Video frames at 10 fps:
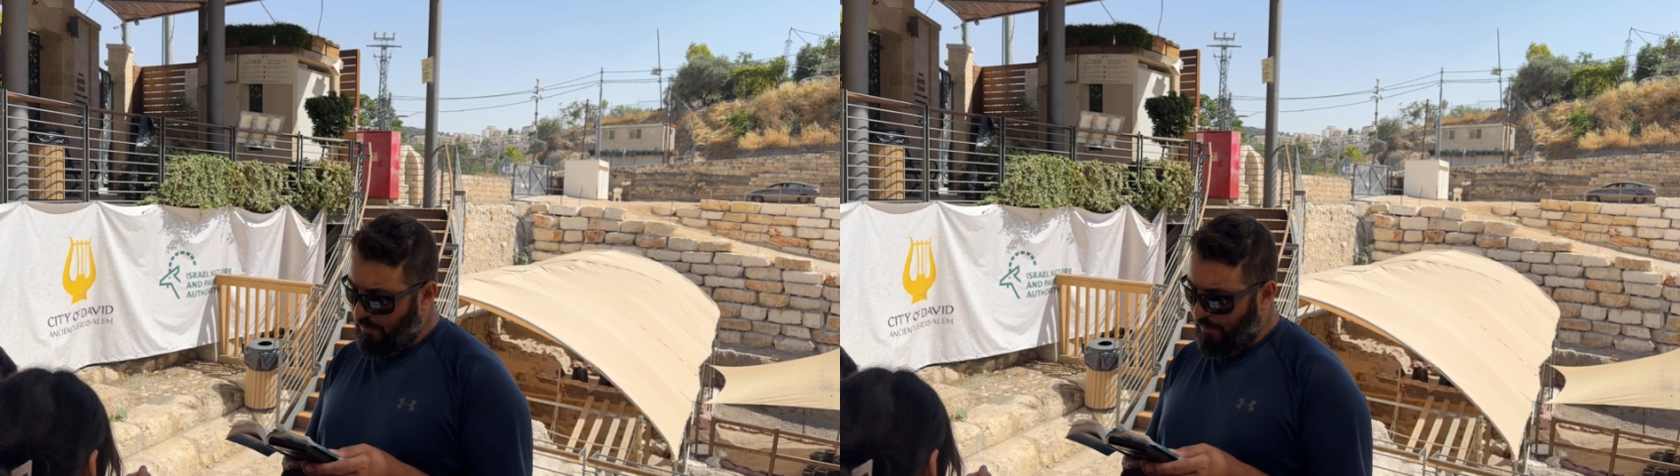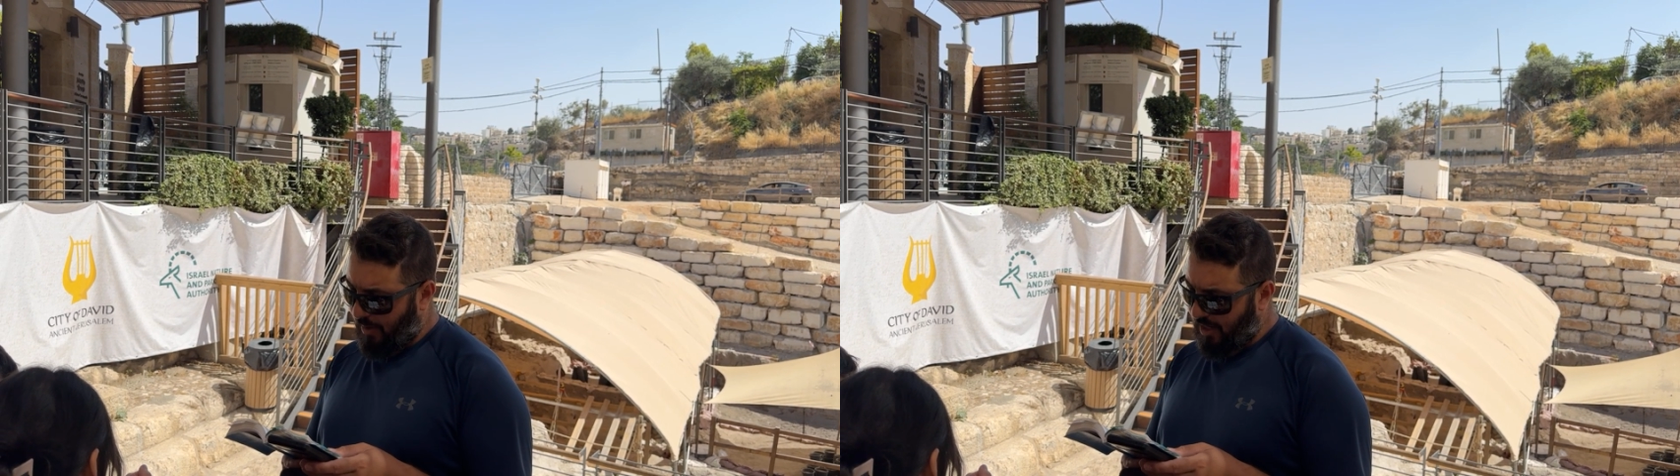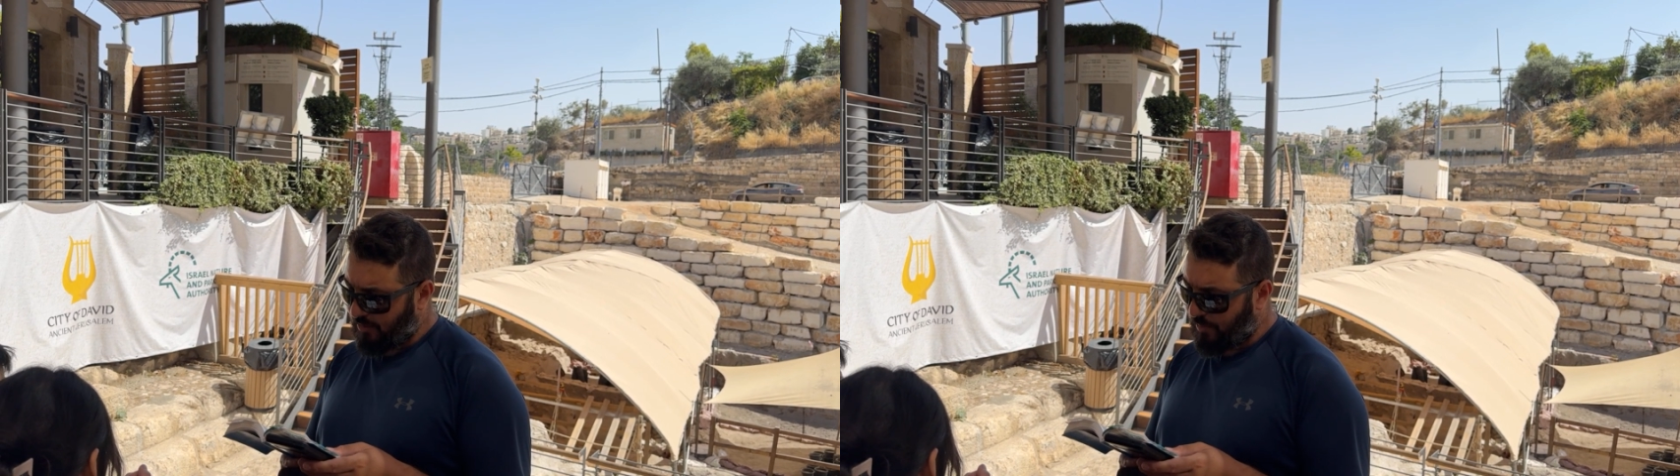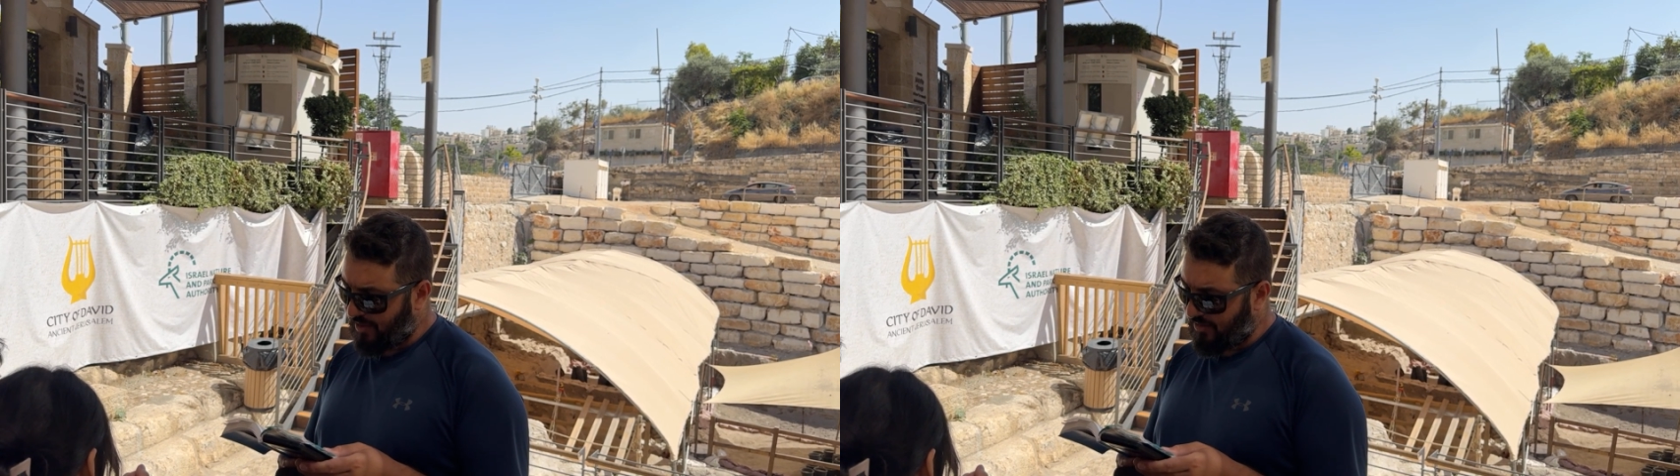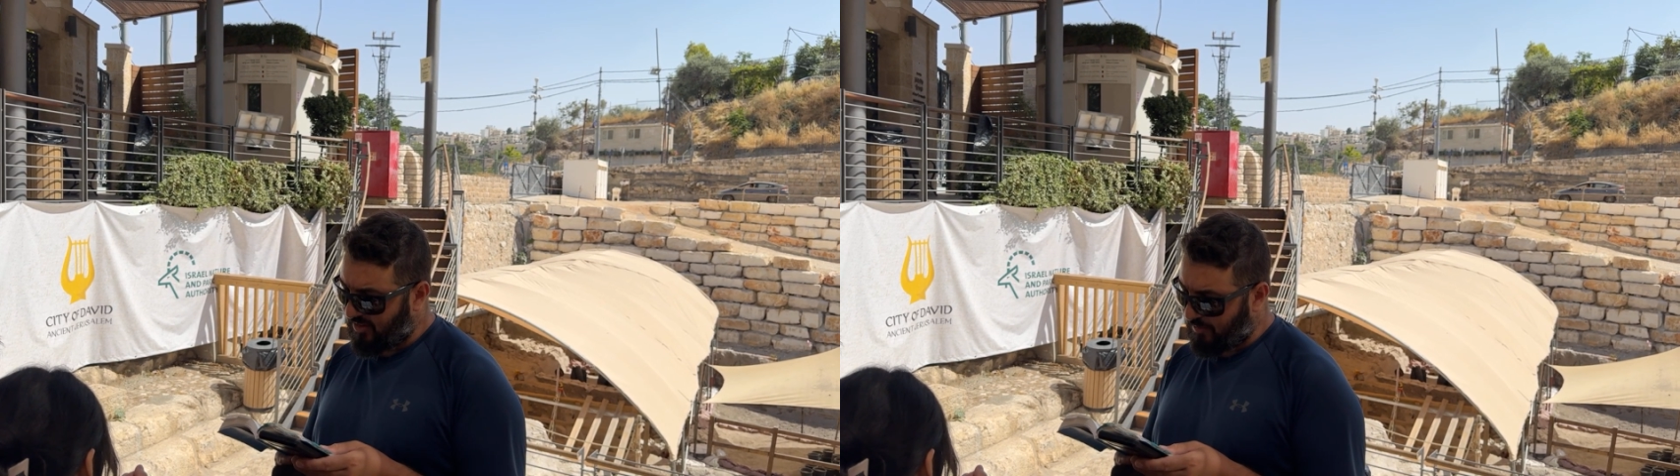might be
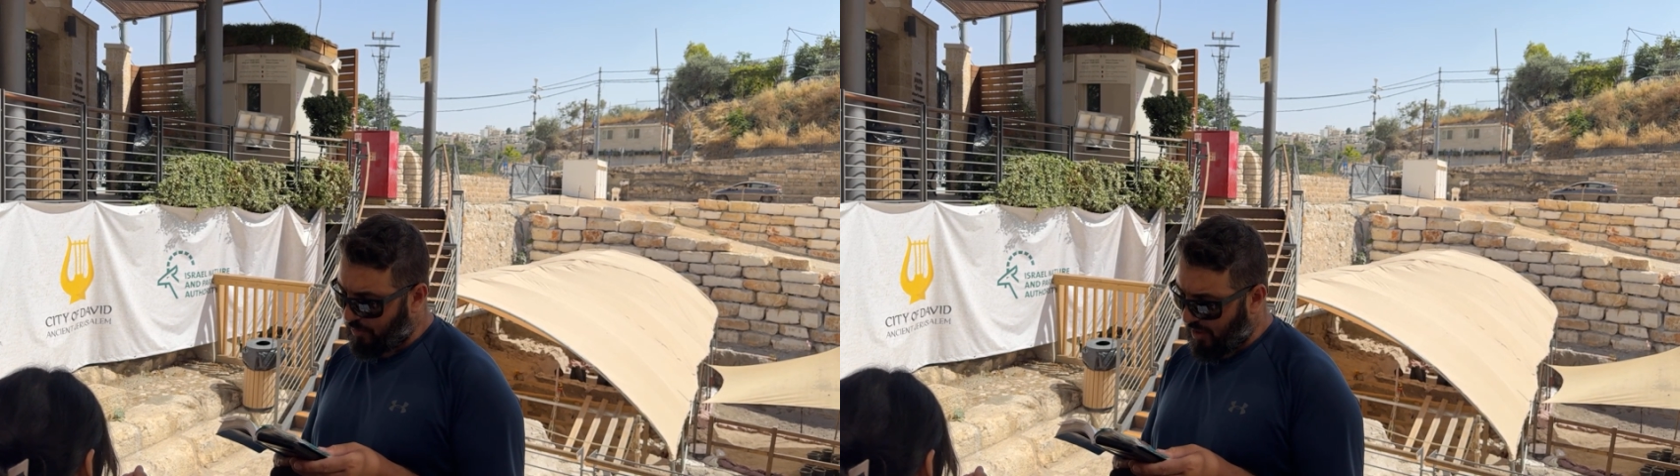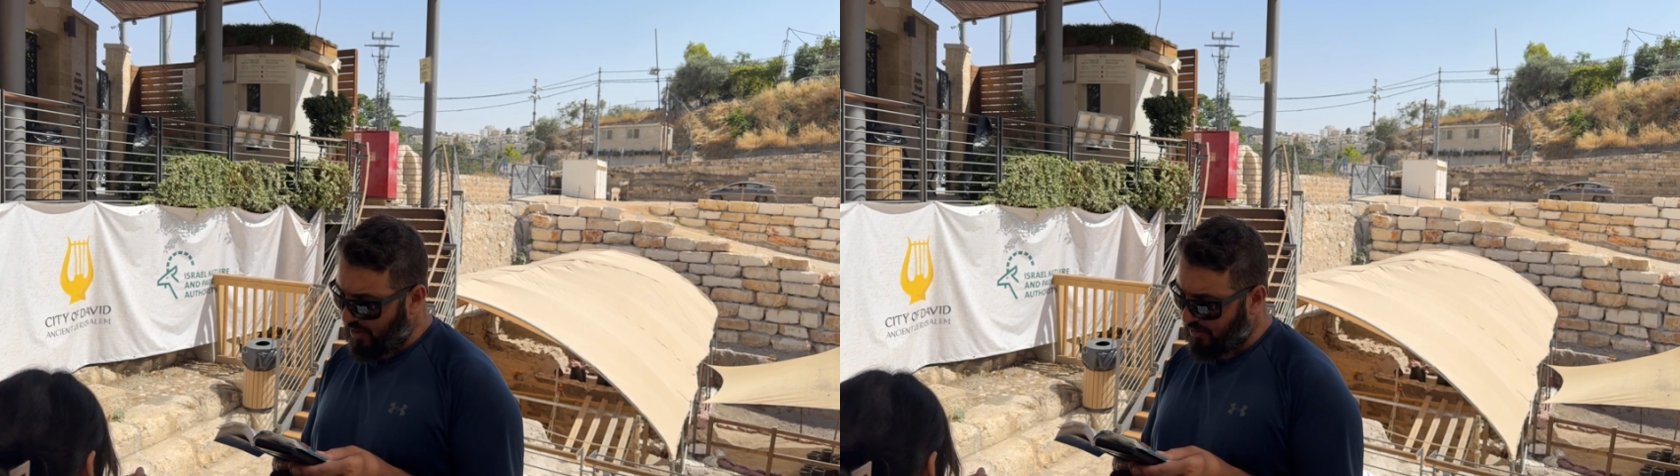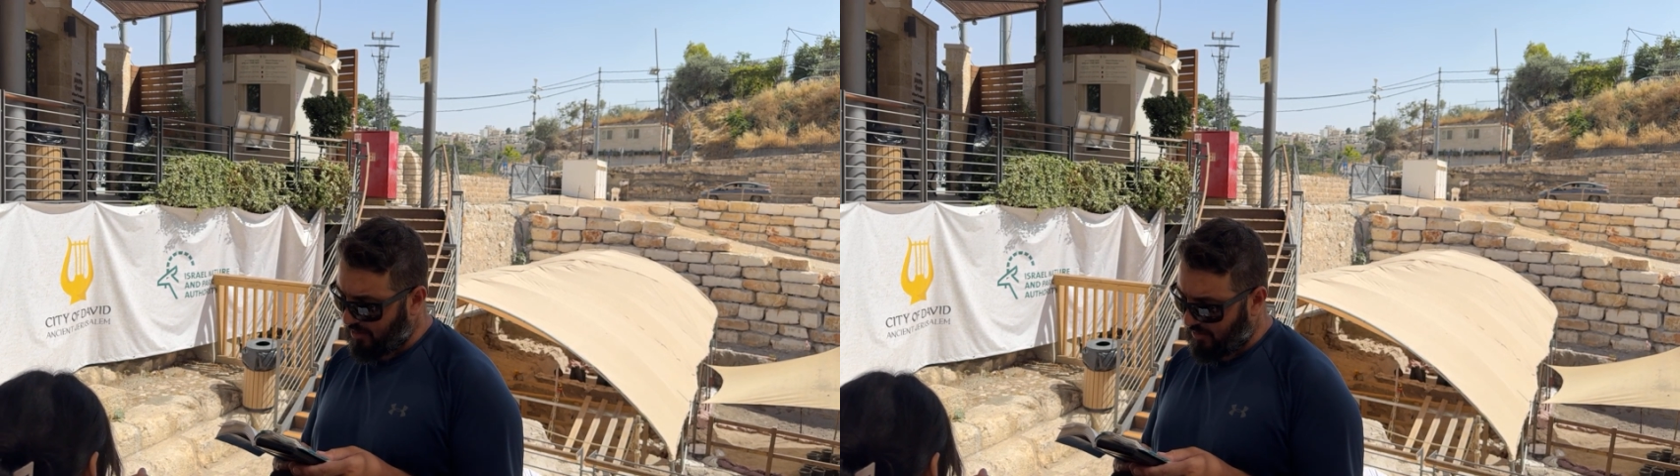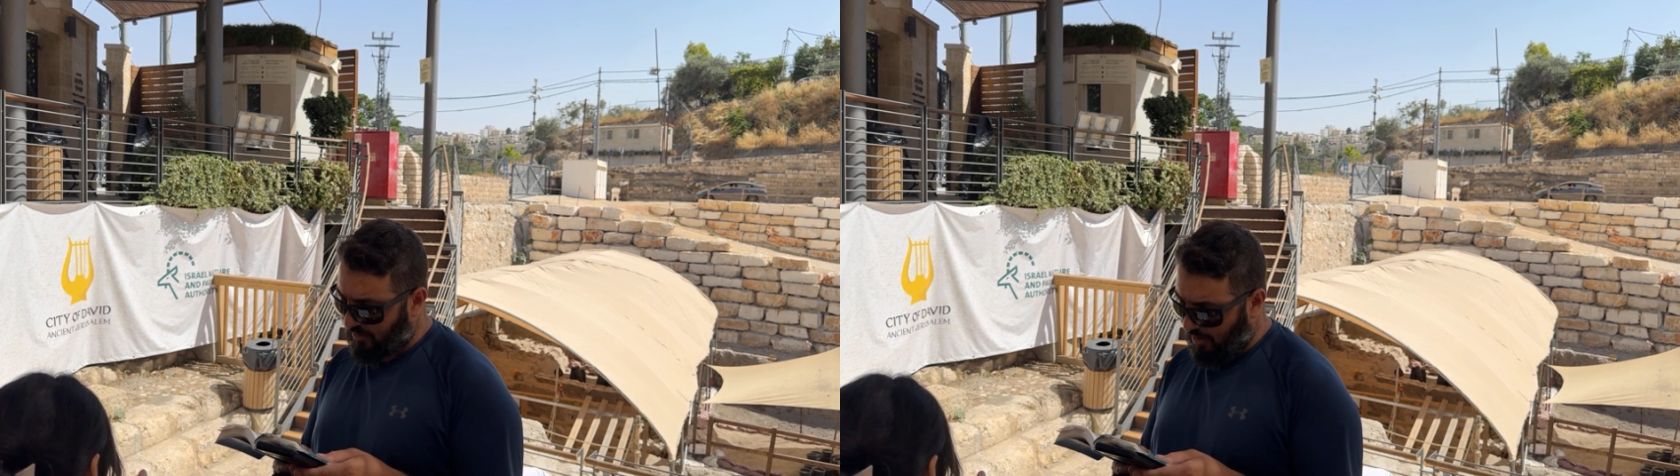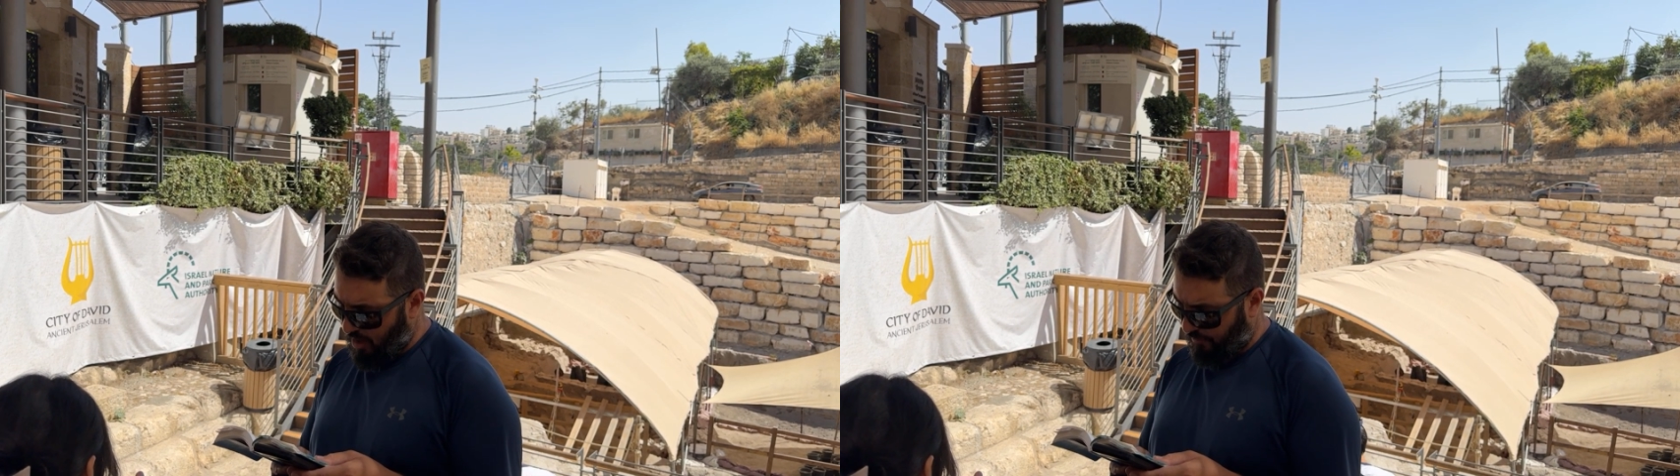displayed in
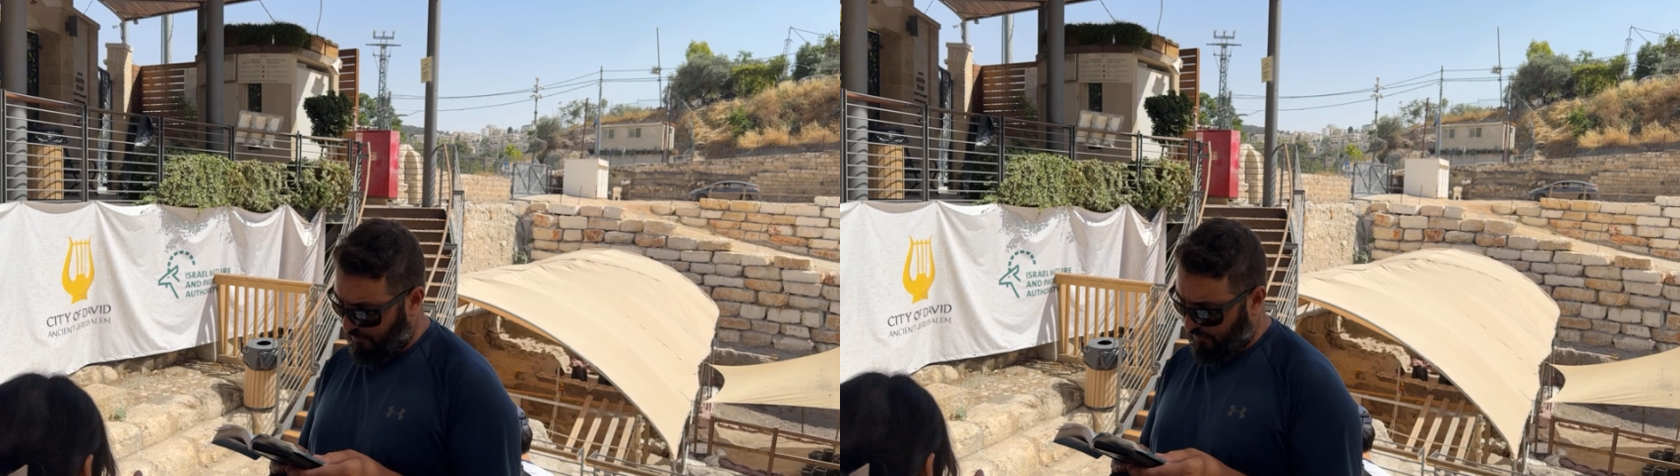his life.